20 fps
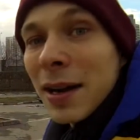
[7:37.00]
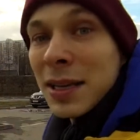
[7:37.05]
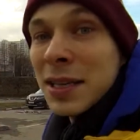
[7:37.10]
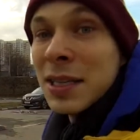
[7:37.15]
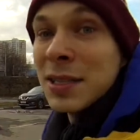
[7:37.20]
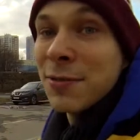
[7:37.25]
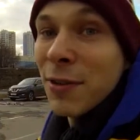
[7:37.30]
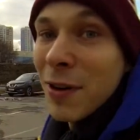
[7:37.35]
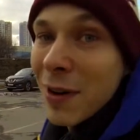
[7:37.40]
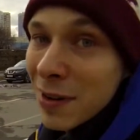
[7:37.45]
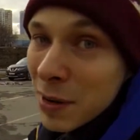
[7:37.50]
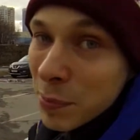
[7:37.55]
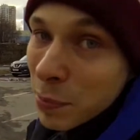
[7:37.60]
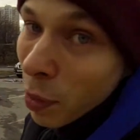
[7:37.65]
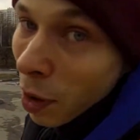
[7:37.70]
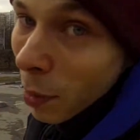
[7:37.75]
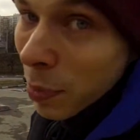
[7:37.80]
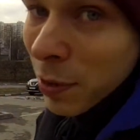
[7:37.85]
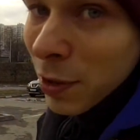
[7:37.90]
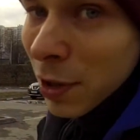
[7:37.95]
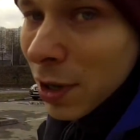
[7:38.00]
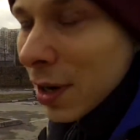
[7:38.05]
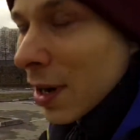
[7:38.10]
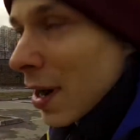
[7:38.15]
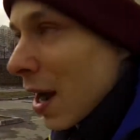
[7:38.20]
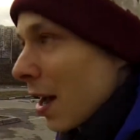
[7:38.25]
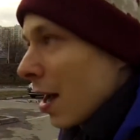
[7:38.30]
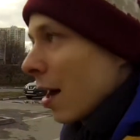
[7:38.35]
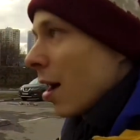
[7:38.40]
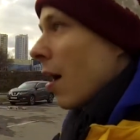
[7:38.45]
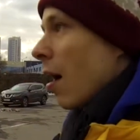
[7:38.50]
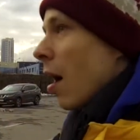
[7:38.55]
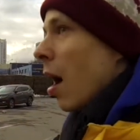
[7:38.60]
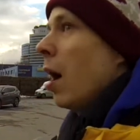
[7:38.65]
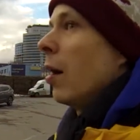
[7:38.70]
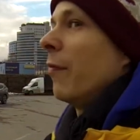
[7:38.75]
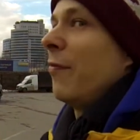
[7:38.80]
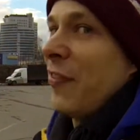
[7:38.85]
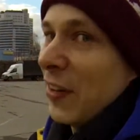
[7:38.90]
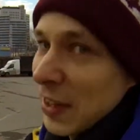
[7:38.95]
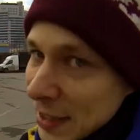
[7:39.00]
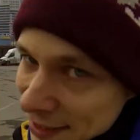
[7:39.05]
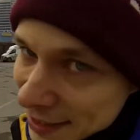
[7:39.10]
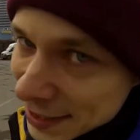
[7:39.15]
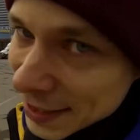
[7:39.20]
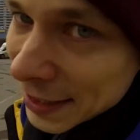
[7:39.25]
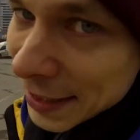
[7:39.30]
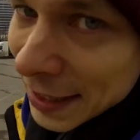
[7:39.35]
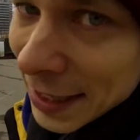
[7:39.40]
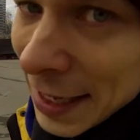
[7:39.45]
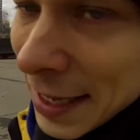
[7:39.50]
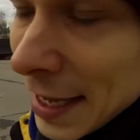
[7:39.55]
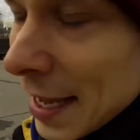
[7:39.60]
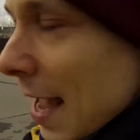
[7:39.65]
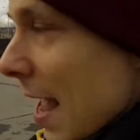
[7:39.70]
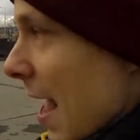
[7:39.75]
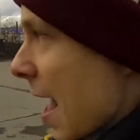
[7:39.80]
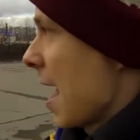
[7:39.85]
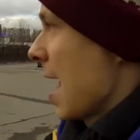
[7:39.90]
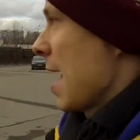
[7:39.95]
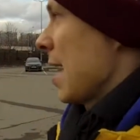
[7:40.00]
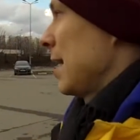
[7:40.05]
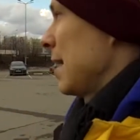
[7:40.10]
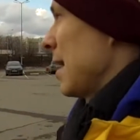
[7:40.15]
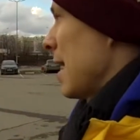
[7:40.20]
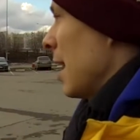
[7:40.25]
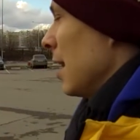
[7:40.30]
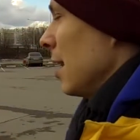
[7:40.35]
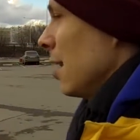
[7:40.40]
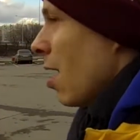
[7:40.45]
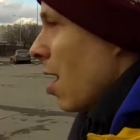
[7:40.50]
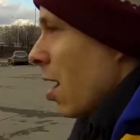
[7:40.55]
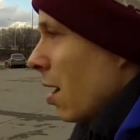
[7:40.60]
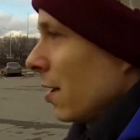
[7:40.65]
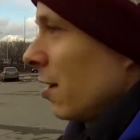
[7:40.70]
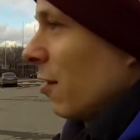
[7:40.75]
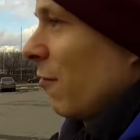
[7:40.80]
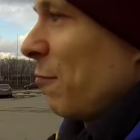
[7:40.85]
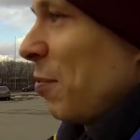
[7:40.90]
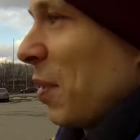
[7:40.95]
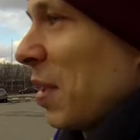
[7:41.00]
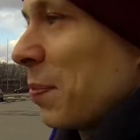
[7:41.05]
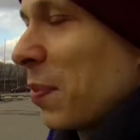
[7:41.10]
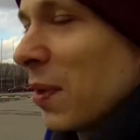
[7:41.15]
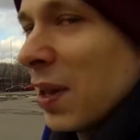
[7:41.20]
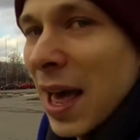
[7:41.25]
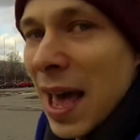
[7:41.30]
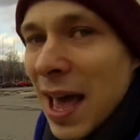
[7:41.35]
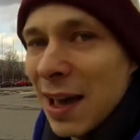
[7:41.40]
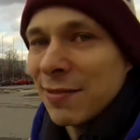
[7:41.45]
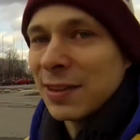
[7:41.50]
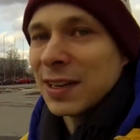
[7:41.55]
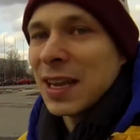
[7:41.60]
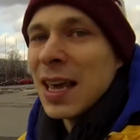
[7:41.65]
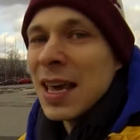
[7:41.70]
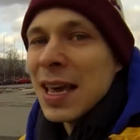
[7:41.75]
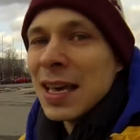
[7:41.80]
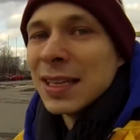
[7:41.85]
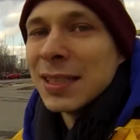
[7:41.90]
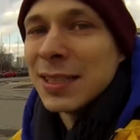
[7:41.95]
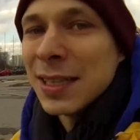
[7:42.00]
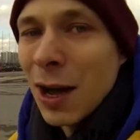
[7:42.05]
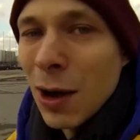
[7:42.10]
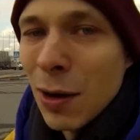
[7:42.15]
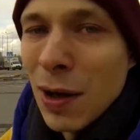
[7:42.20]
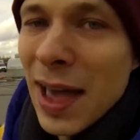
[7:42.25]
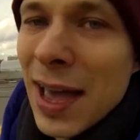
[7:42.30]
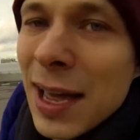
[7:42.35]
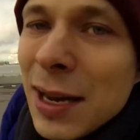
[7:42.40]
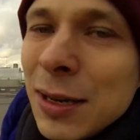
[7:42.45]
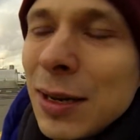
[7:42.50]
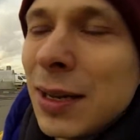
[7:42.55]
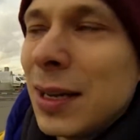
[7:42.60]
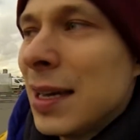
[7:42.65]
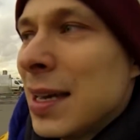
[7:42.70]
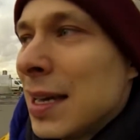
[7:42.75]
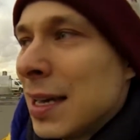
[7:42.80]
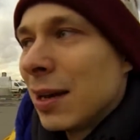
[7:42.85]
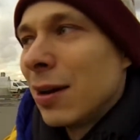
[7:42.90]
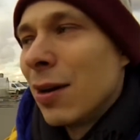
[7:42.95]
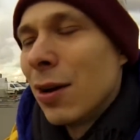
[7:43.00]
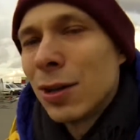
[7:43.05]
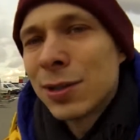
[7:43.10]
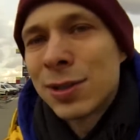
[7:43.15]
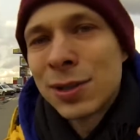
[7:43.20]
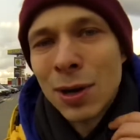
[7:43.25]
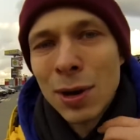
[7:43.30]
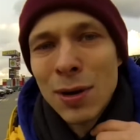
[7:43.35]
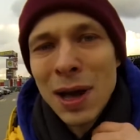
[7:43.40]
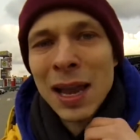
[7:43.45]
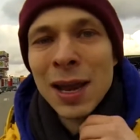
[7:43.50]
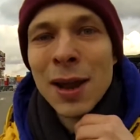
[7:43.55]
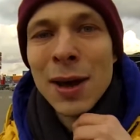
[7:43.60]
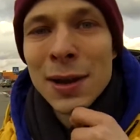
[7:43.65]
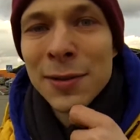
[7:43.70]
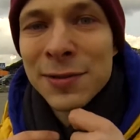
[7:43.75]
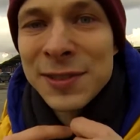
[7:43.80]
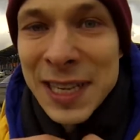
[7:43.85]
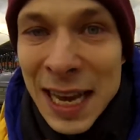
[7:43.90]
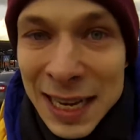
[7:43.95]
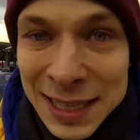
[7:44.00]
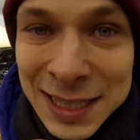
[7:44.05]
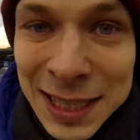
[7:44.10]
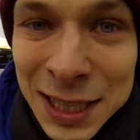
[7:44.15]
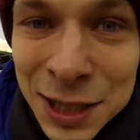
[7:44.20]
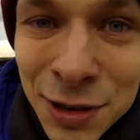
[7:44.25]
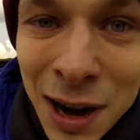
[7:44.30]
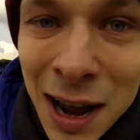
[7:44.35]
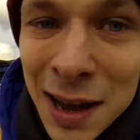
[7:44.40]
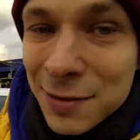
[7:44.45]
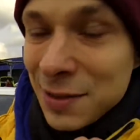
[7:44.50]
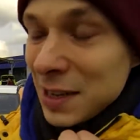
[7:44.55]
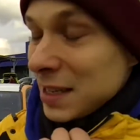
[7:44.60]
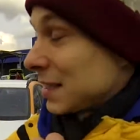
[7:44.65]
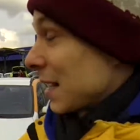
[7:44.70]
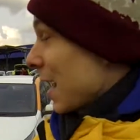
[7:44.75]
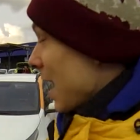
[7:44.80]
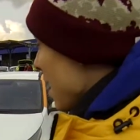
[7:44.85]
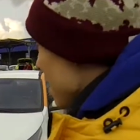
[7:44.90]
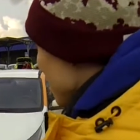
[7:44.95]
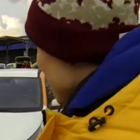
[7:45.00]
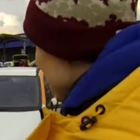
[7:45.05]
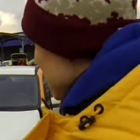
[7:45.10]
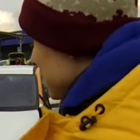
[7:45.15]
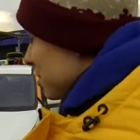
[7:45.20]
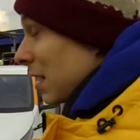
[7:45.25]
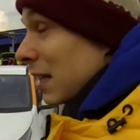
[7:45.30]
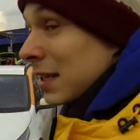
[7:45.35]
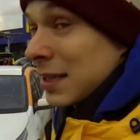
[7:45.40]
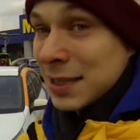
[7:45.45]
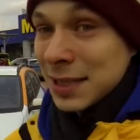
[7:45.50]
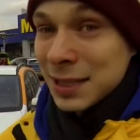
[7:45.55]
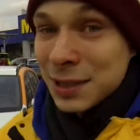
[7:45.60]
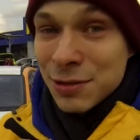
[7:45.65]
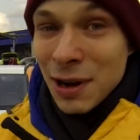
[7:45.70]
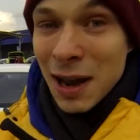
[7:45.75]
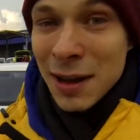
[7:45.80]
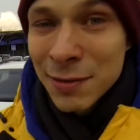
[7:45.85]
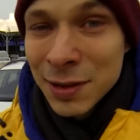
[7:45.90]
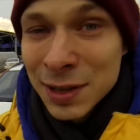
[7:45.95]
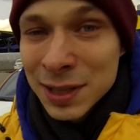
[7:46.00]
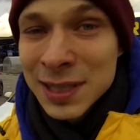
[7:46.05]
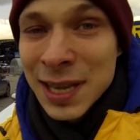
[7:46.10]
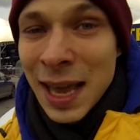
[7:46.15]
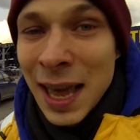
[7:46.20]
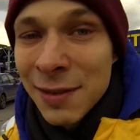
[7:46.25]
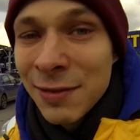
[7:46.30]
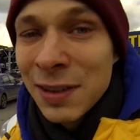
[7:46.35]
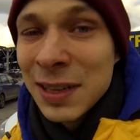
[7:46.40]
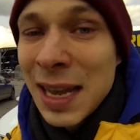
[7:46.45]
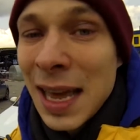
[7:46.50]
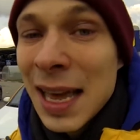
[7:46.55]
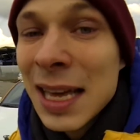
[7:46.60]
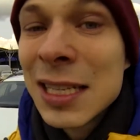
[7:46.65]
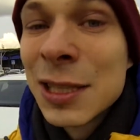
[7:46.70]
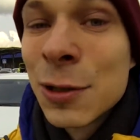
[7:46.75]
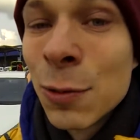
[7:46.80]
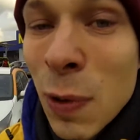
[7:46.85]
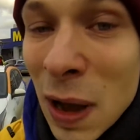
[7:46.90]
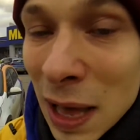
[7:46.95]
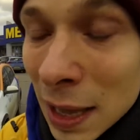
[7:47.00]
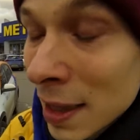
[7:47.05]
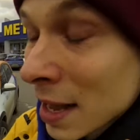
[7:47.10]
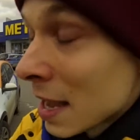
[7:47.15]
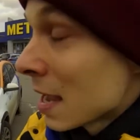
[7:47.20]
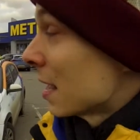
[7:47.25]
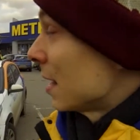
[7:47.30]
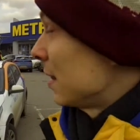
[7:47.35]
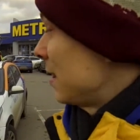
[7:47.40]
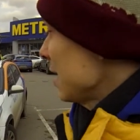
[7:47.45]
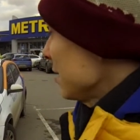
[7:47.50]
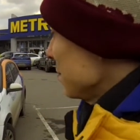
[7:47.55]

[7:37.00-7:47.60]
is very popular, obviously, and a lot of people have it. So, and also a lot of taxi drivers have it as well. That